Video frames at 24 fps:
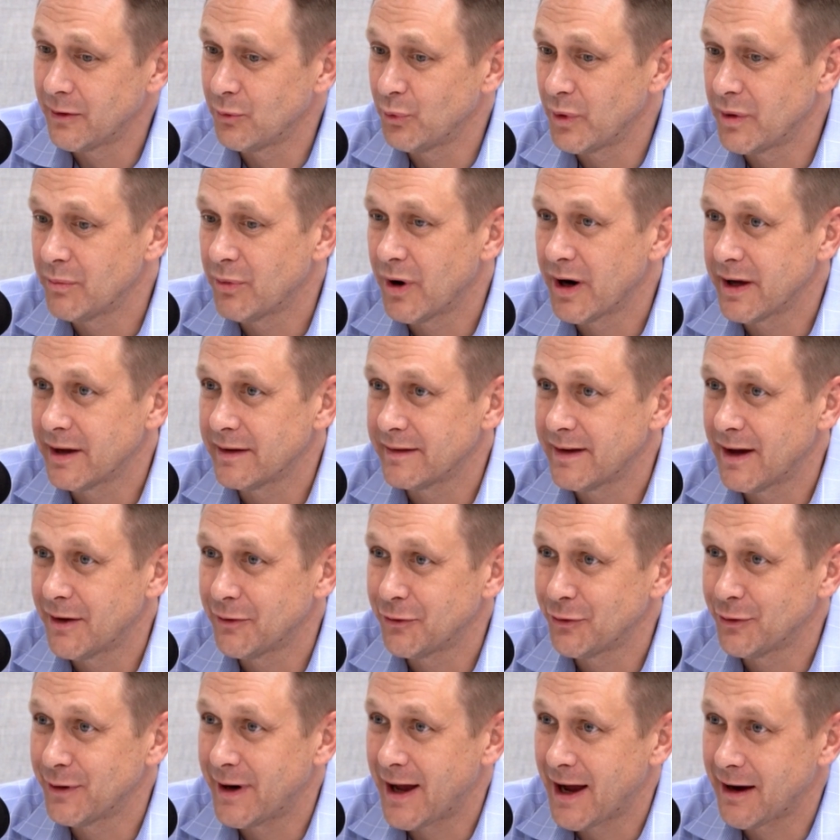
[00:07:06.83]
And we break it
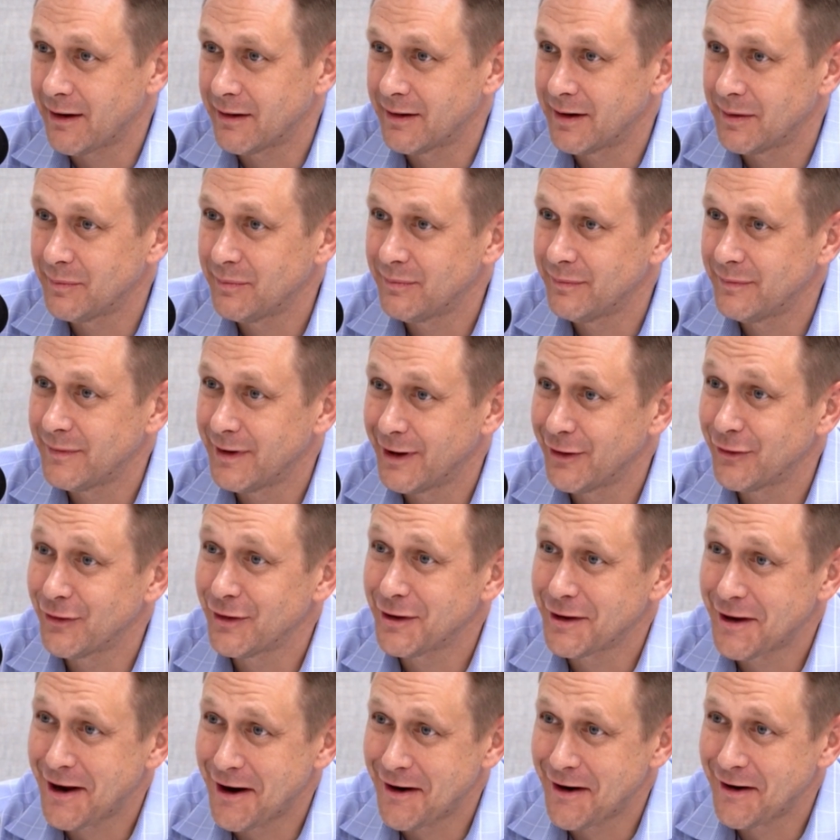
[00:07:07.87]
down to an acronym Is
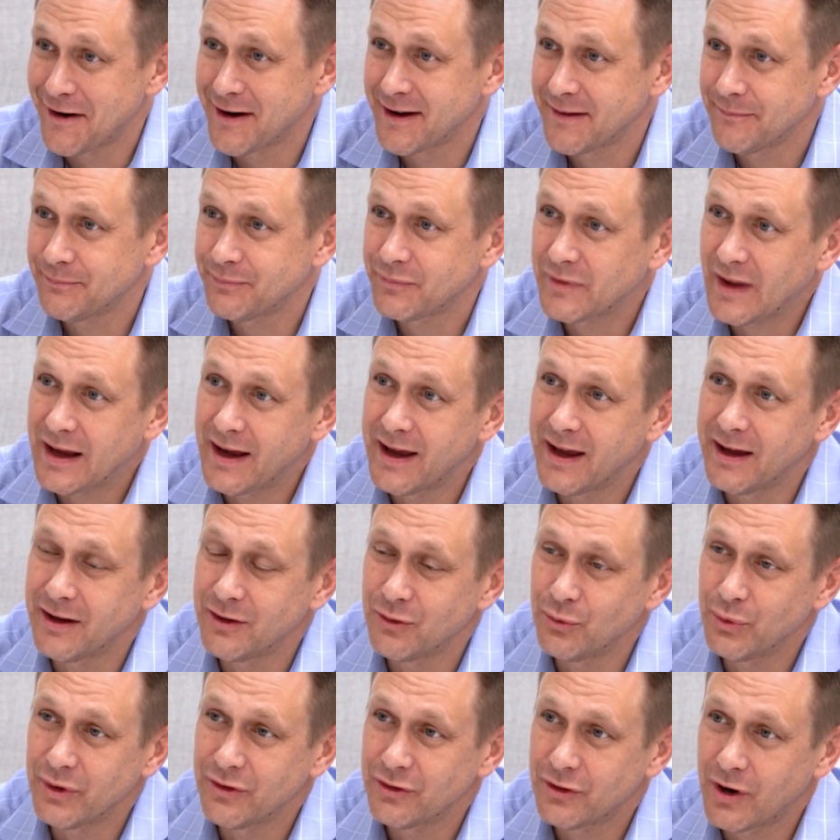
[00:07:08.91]
it caring?
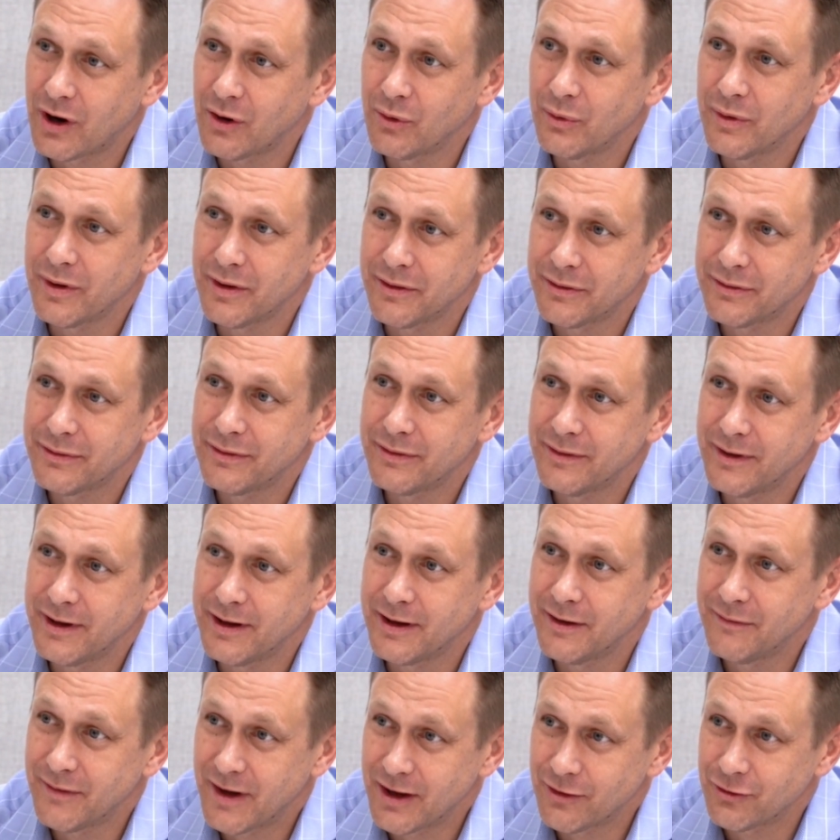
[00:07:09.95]
And we start with
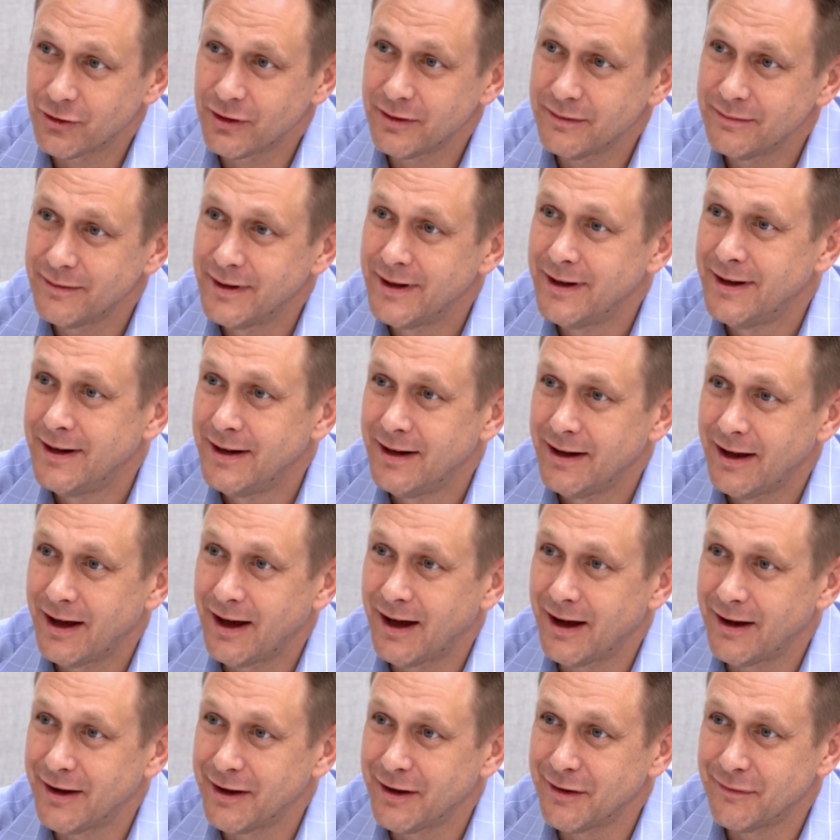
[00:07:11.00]
innovation.
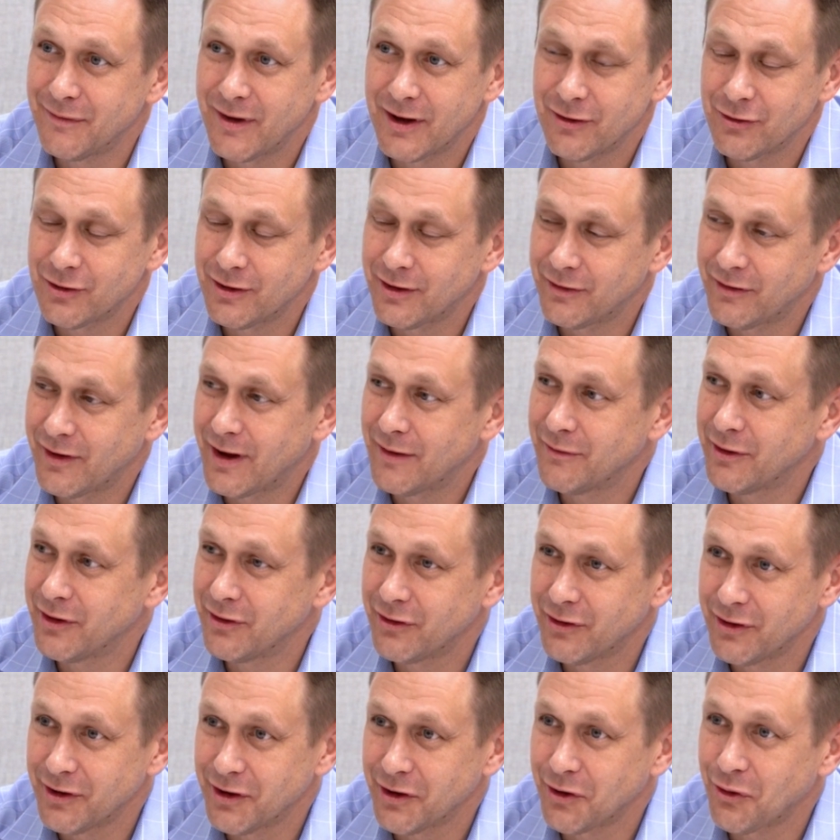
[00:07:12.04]
Uh, innovation is
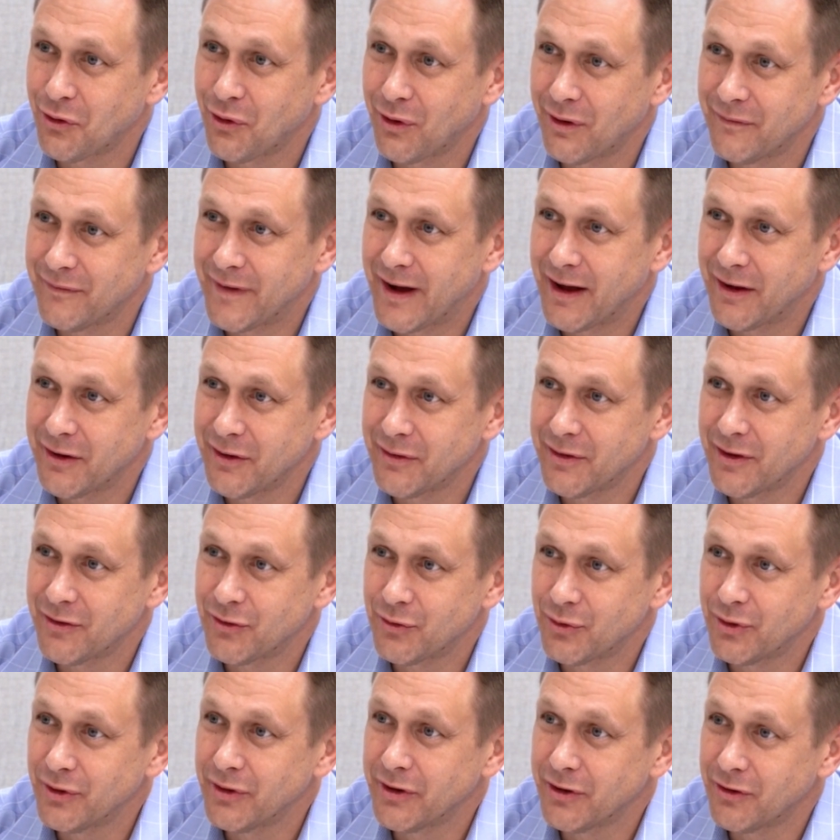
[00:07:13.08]
obviously a core value
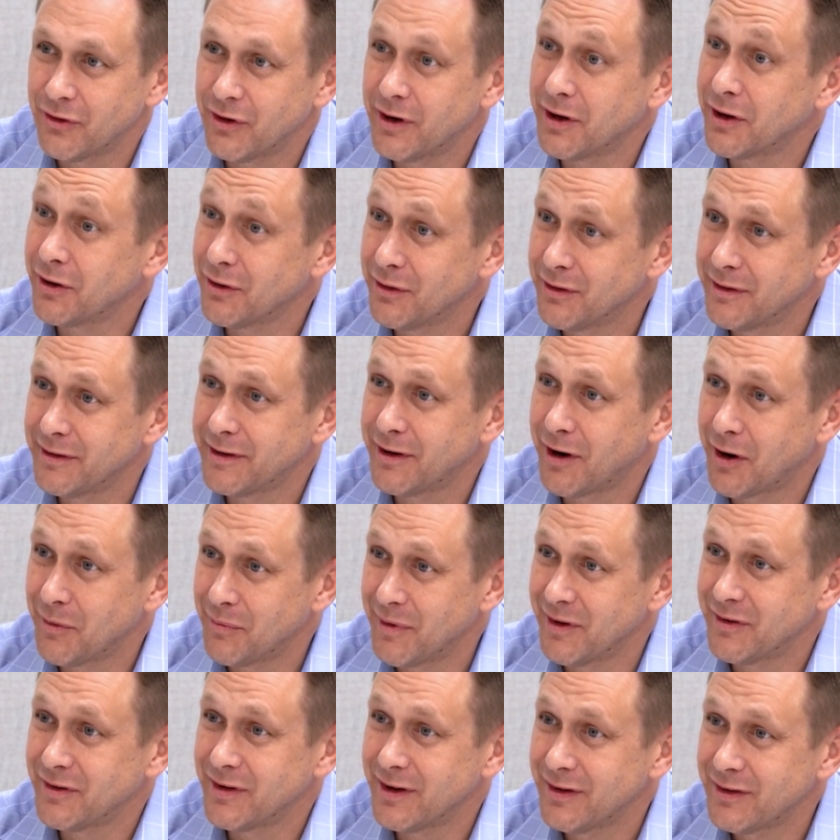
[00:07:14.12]
that's really critical in our
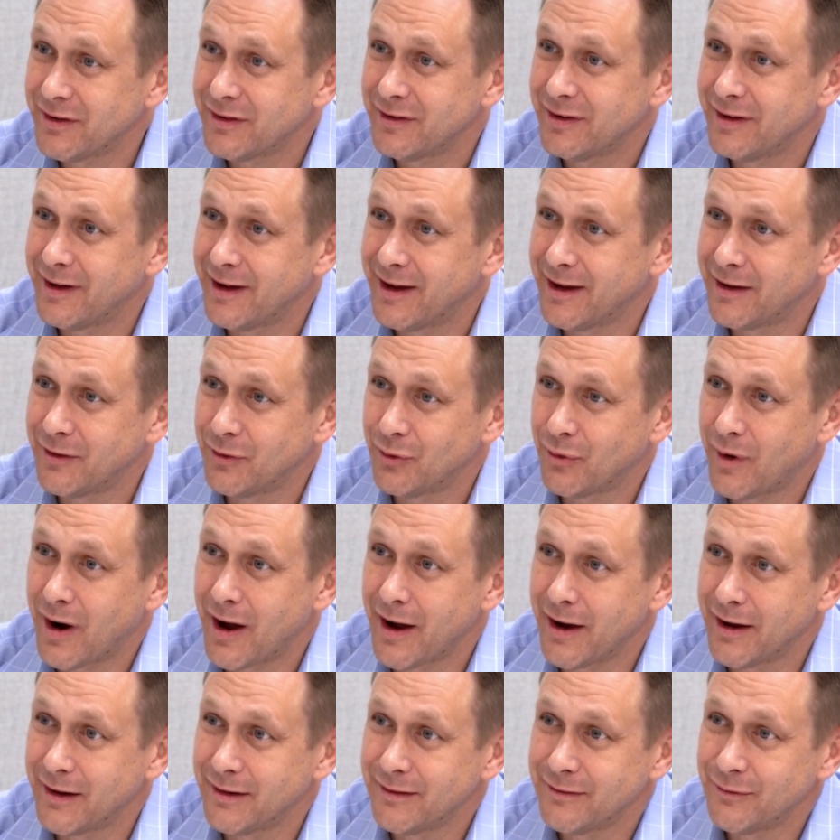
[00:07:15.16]
business. And
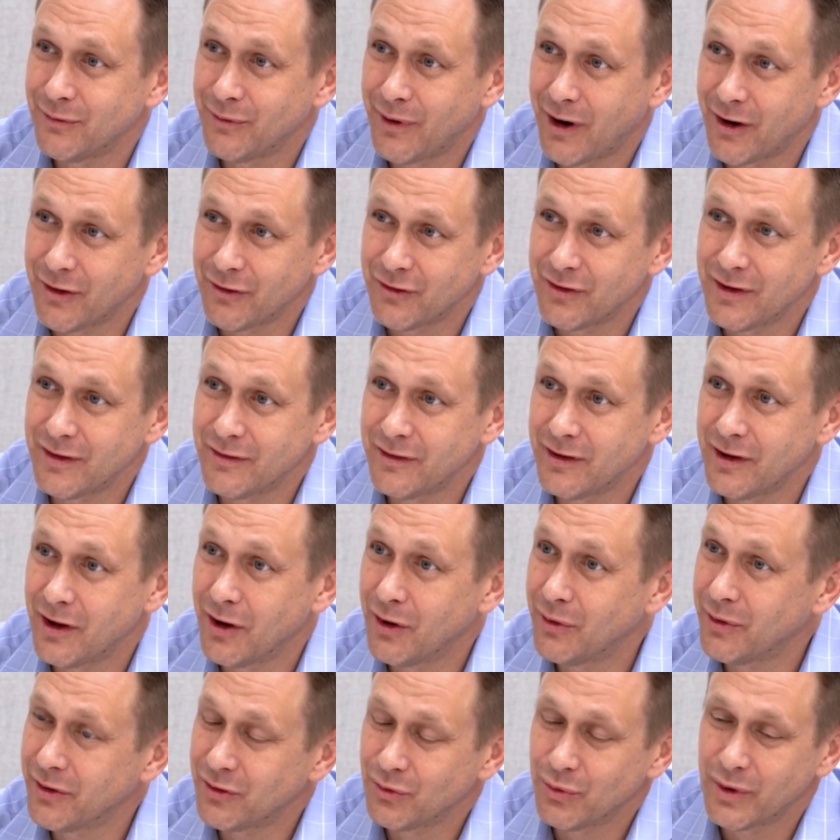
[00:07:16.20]
Ryan, our
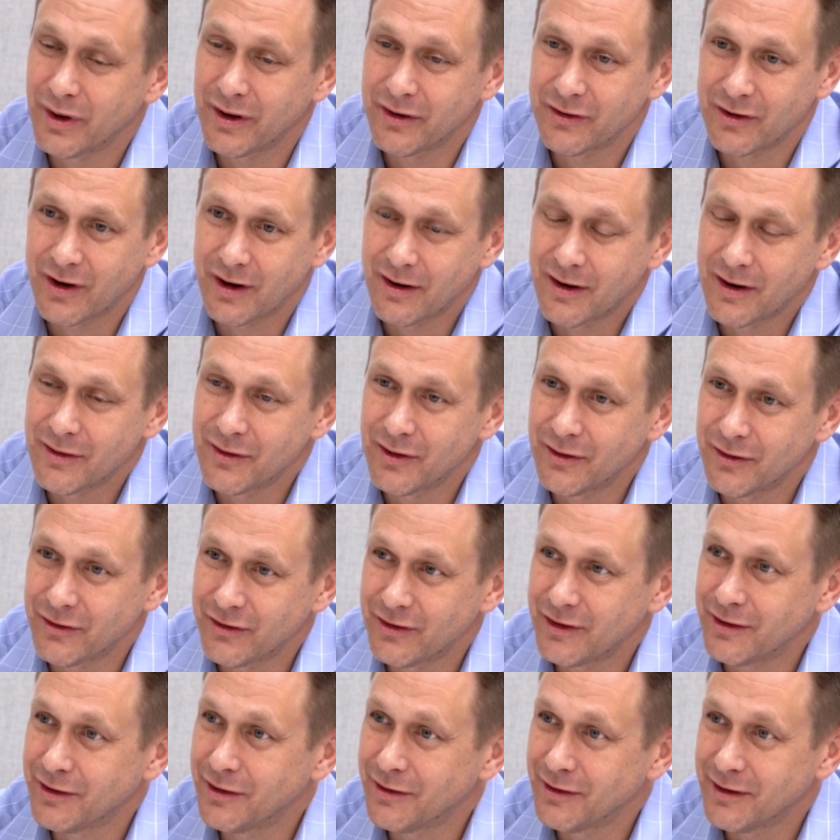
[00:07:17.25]
CTO, as well as our other
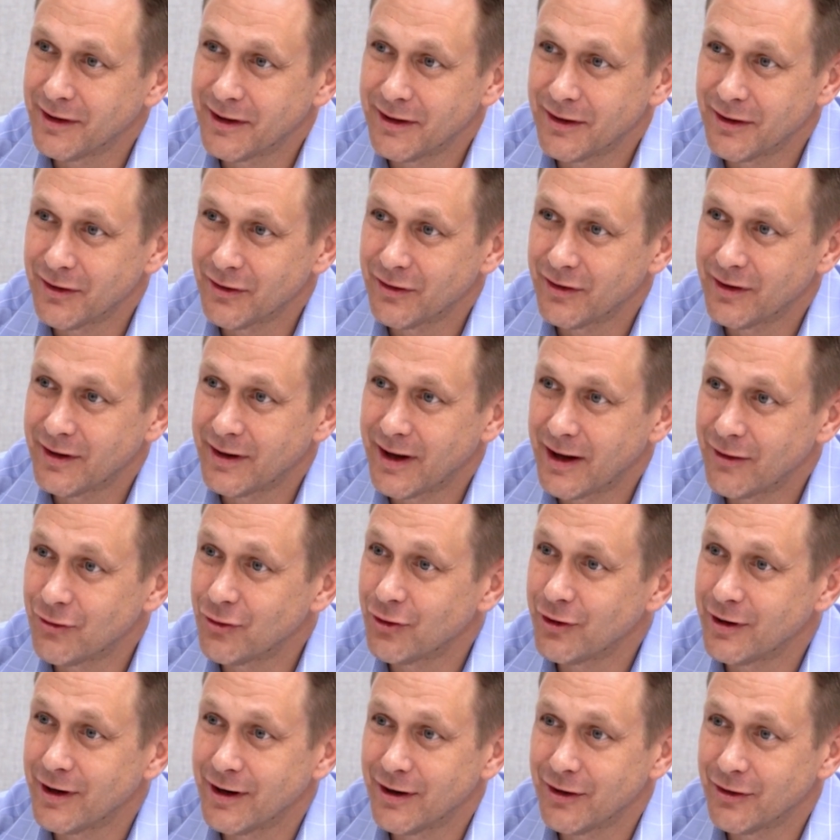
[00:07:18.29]
senior leaders and
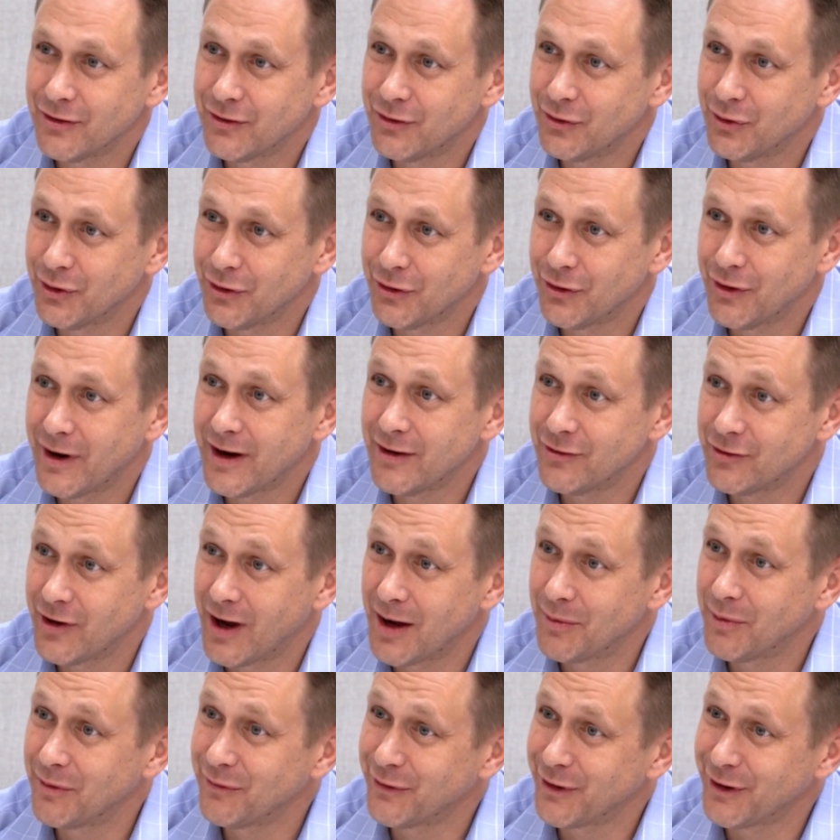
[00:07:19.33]
engineers, do a great
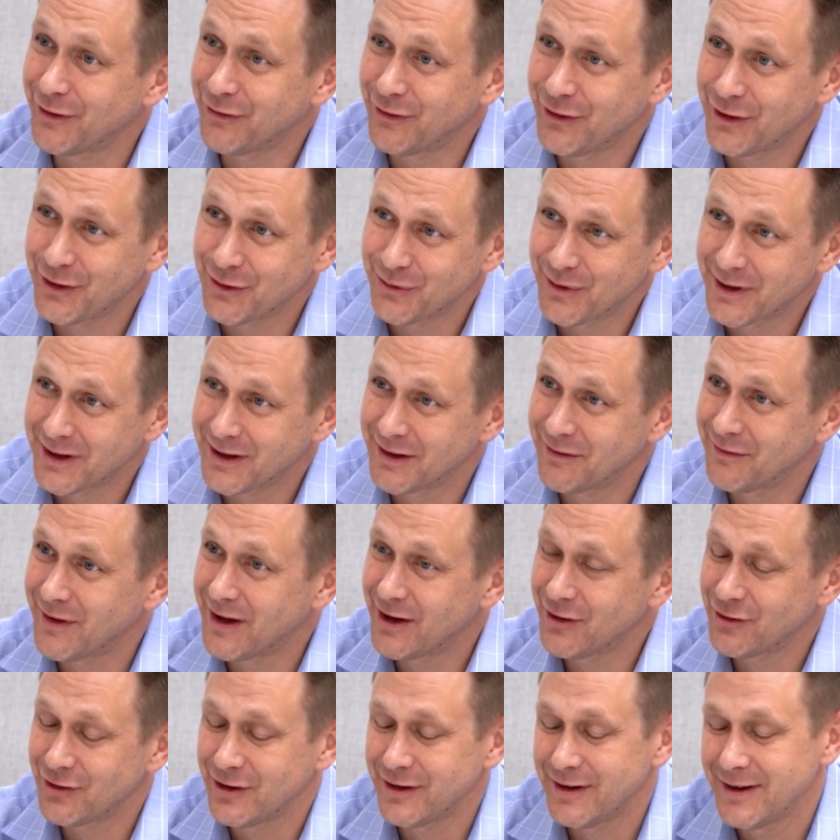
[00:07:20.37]
job of continuing
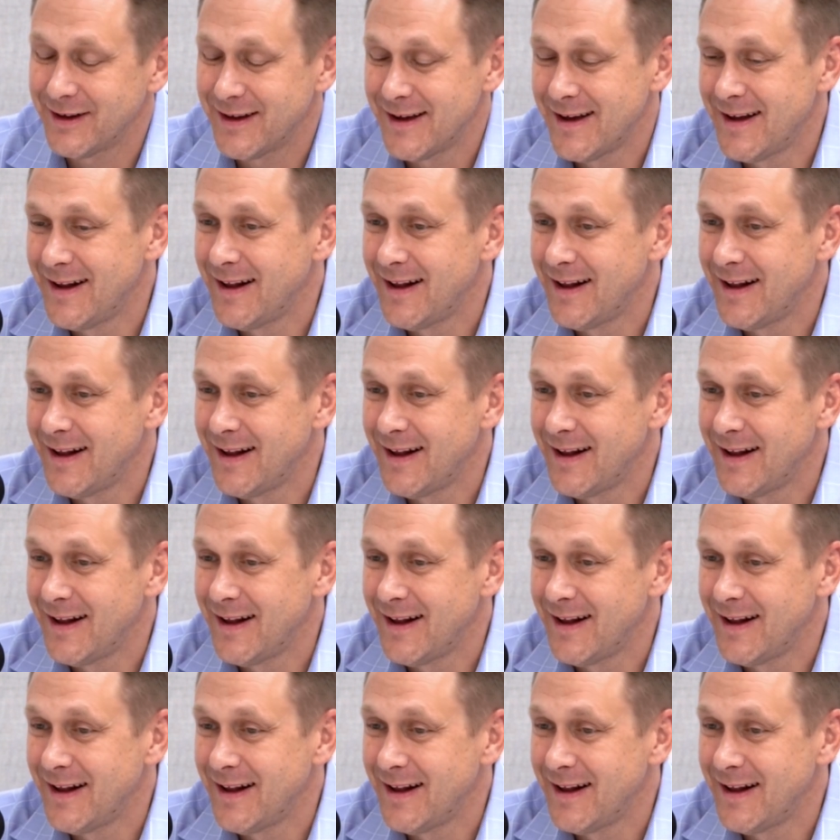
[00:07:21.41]
innovation.